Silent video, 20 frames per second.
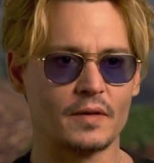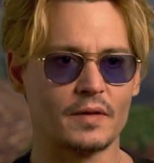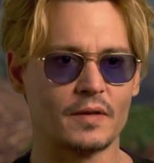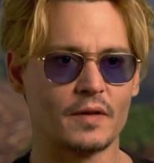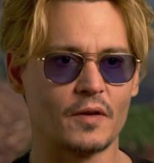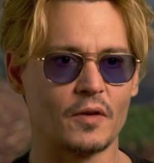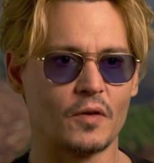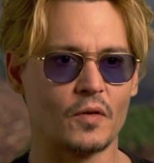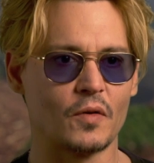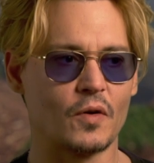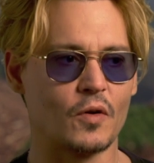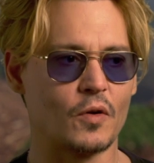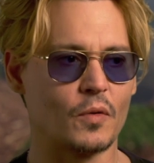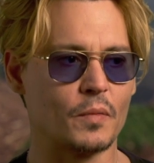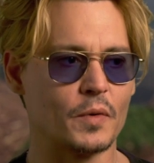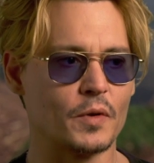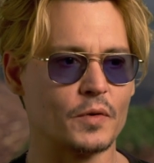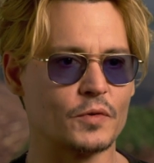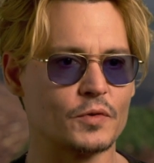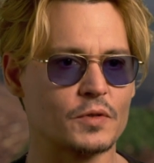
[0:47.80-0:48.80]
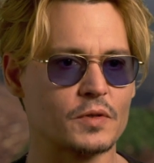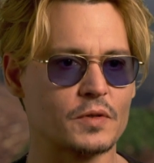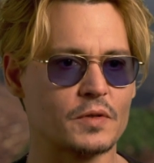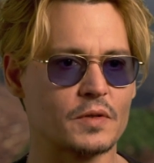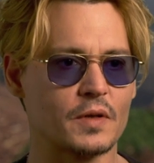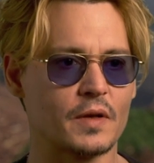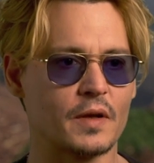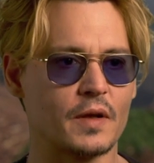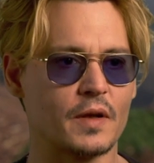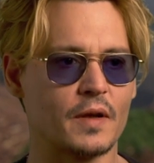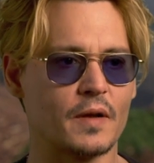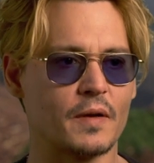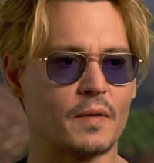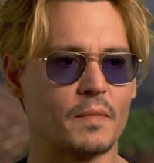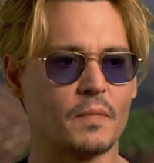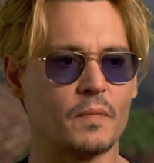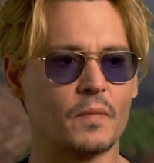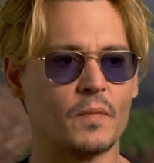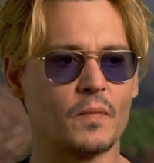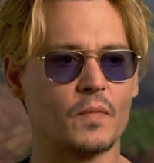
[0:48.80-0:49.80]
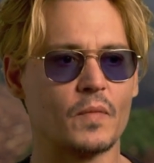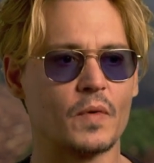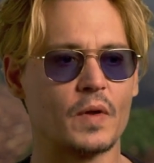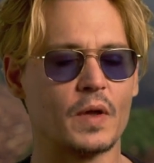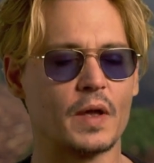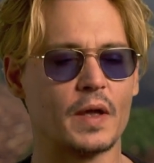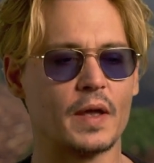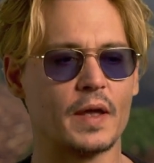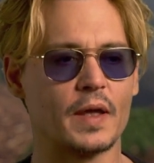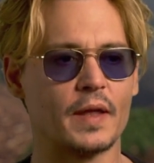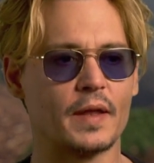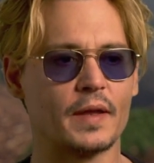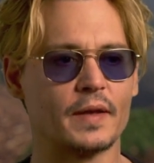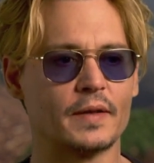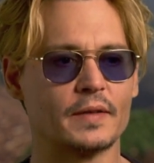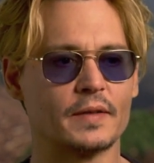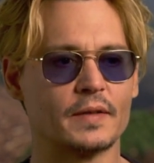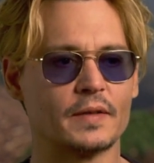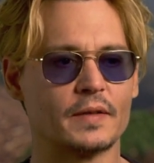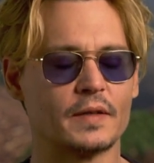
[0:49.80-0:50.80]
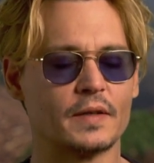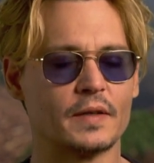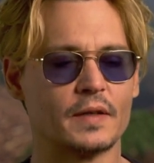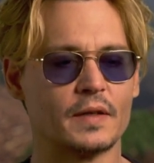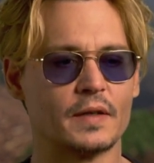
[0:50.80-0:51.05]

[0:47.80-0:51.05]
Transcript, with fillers: you know, almost, um, and